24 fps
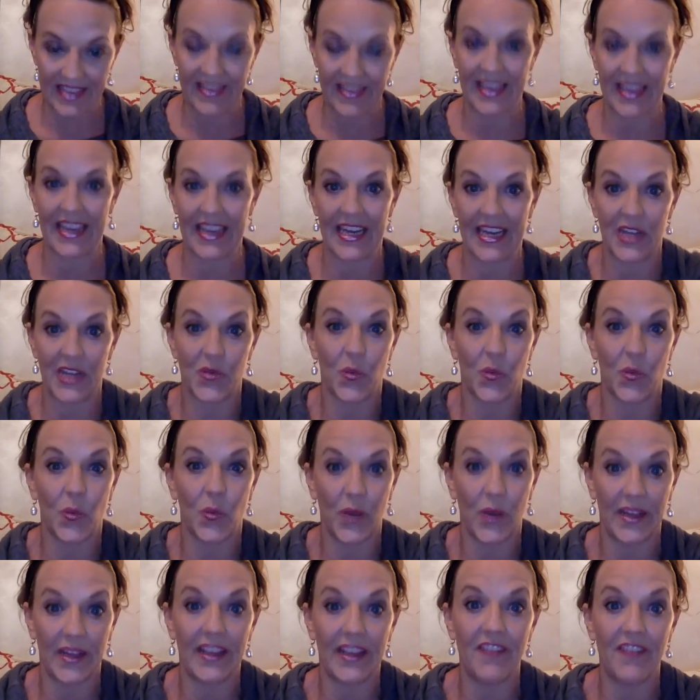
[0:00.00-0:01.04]
thing, and it's
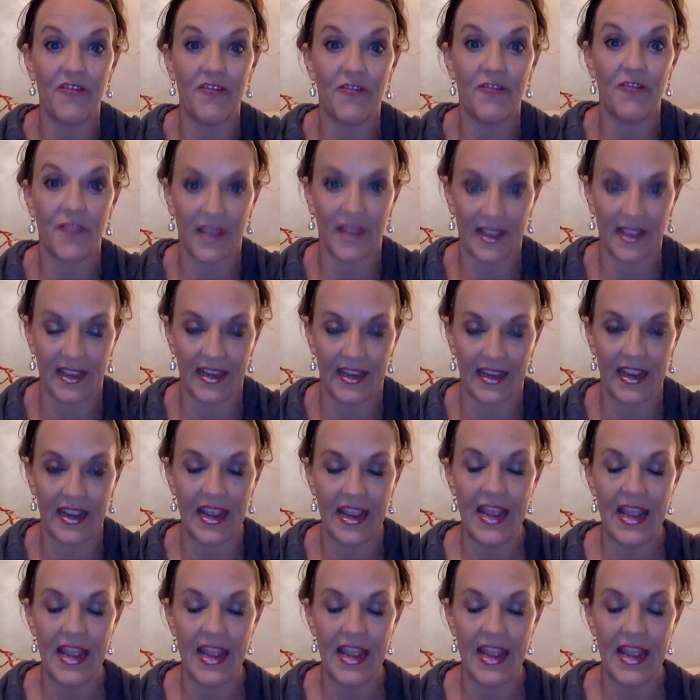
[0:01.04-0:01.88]
really fun.